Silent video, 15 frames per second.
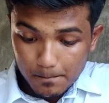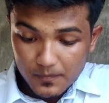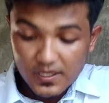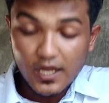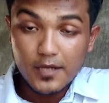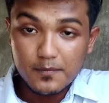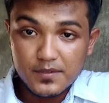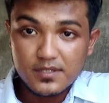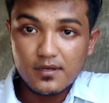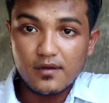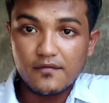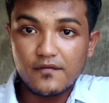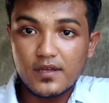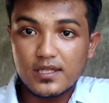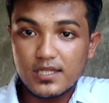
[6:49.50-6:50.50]
types
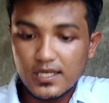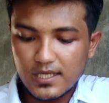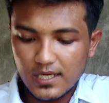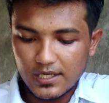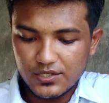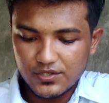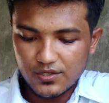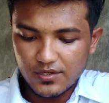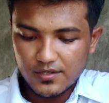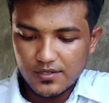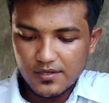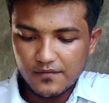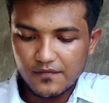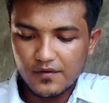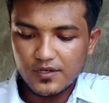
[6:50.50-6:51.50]
of
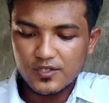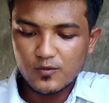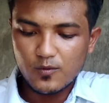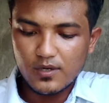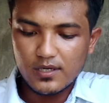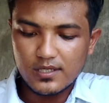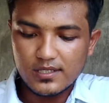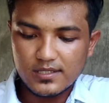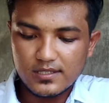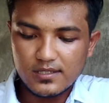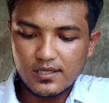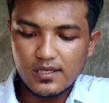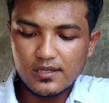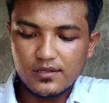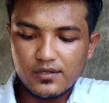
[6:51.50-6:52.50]
integration. The first one
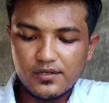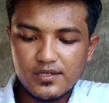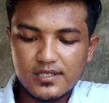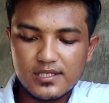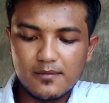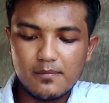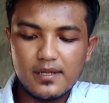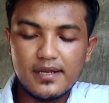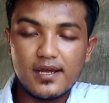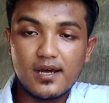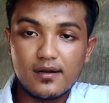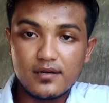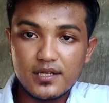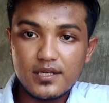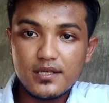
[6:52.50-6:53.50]
is
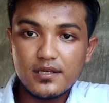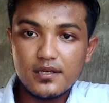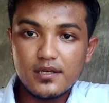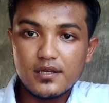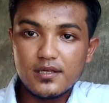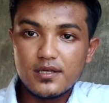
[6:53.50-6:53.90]
interdisciplinary,